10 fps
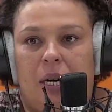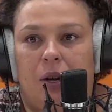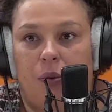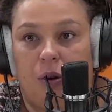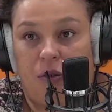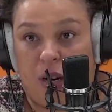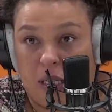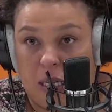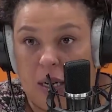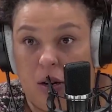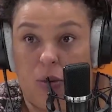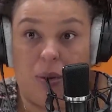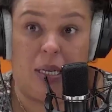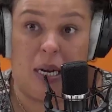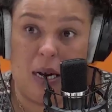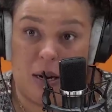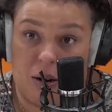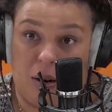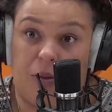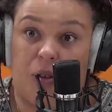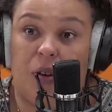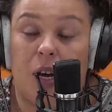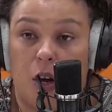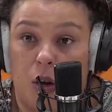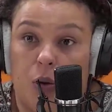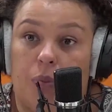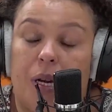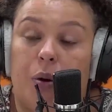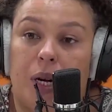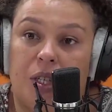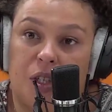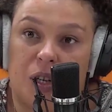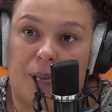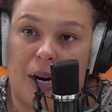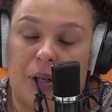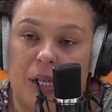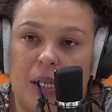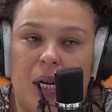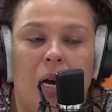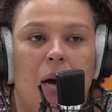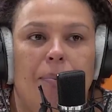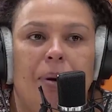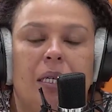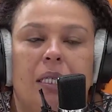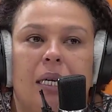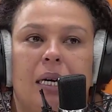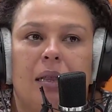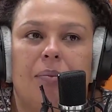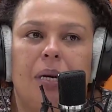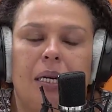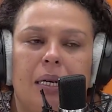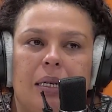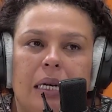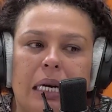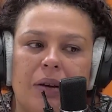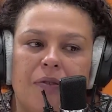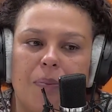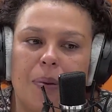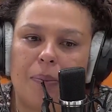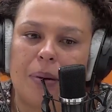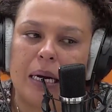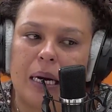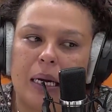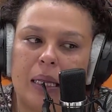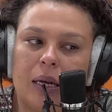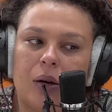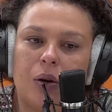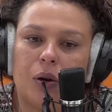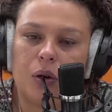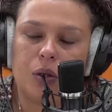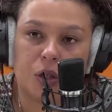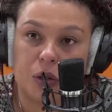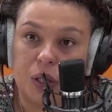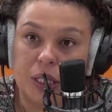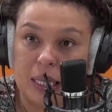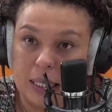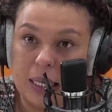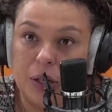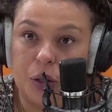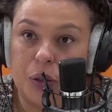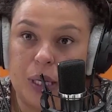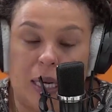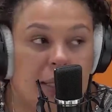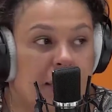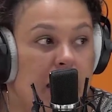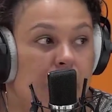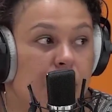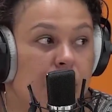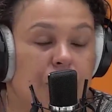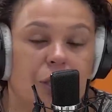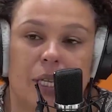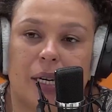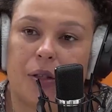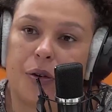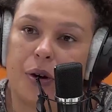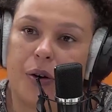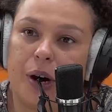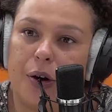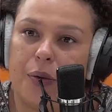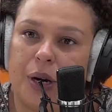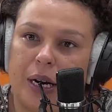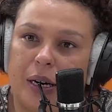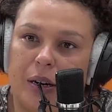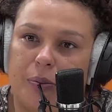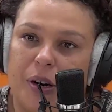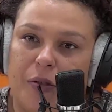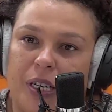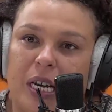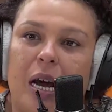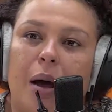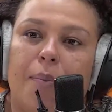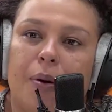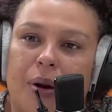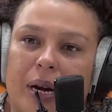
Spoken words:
you were facing a committee in terms of you were being questioned about it. But the media didn't give the public the conclusion to this. They tend to do that. There's accusations that are thrown around. We get a little bit of it. But we